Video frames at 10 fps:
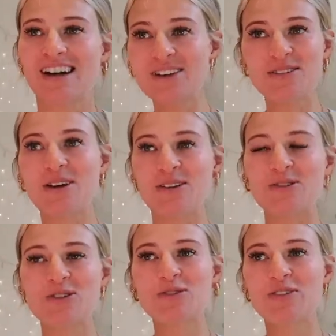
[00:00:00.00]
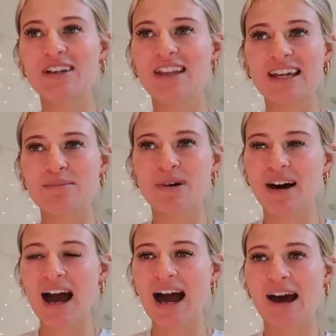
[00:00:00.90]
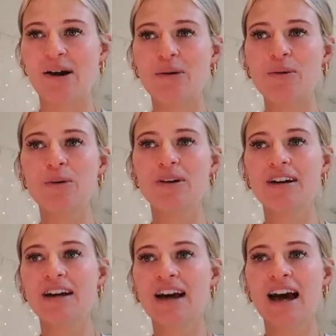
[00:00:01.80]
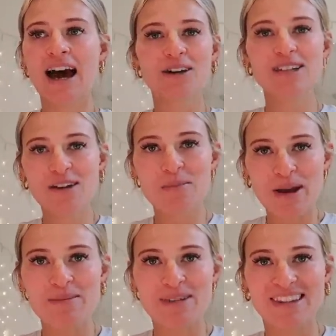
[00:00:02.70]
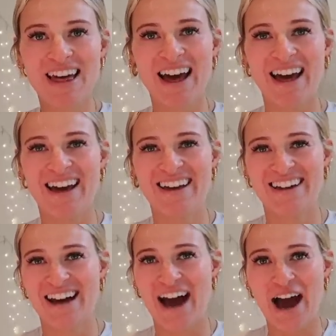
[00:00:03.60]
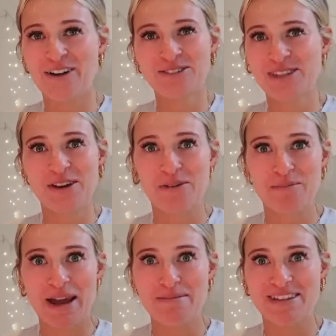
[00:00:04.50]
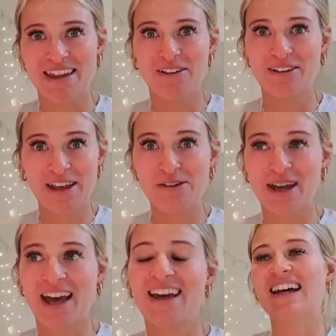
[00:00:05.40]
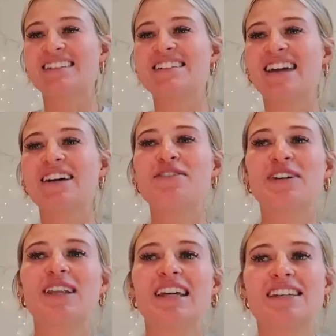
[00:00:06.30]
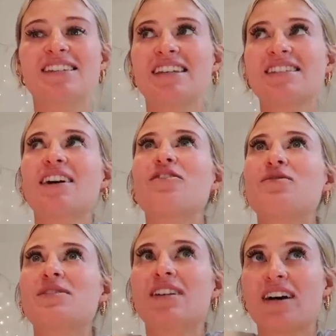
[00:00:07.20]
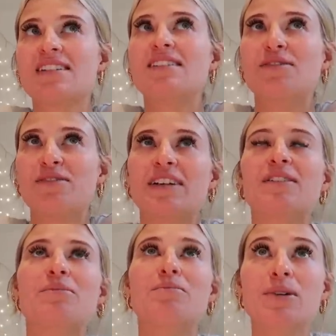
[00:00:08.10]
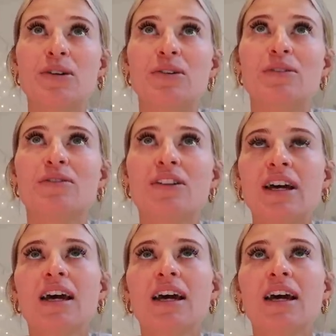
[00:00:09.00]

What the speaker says: I don't know, you just feel like, but how's there a baby in there? How's there a baby there? Are they okay? And I feel like since I've started to feel them move,